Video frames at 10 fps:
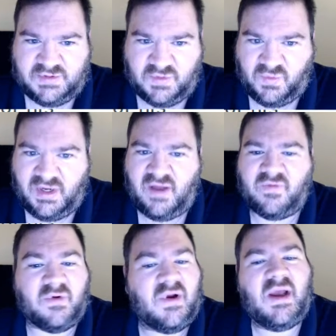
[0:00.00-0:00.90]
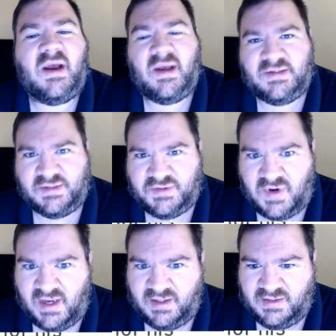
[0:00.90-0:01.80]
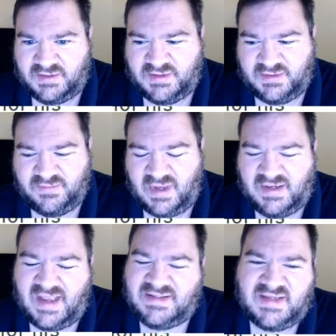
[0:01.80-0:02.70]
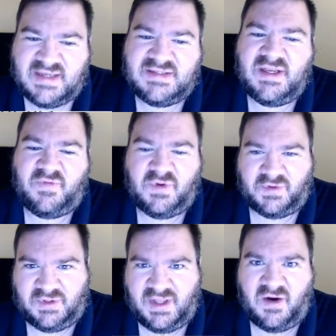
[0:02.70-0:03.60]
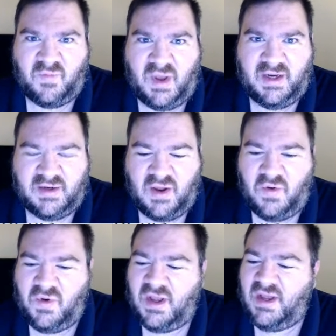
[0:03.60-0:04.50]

whatever, to try to it's difficult to let everybody know